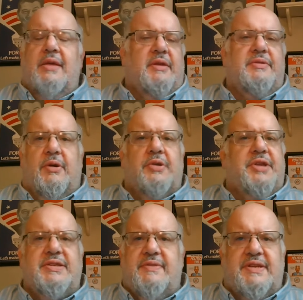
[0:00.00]
There, there are
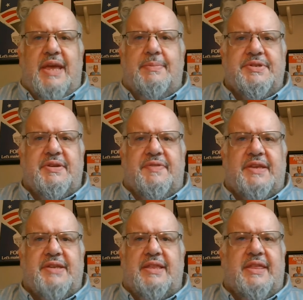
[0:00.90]
tons of examples of
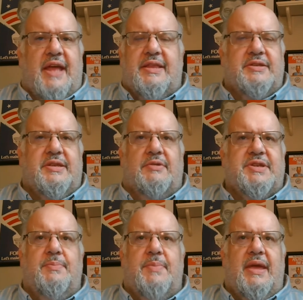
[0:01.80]
things like that. There, there was
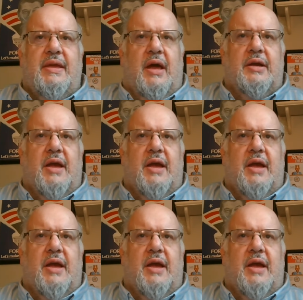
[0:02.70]
a, a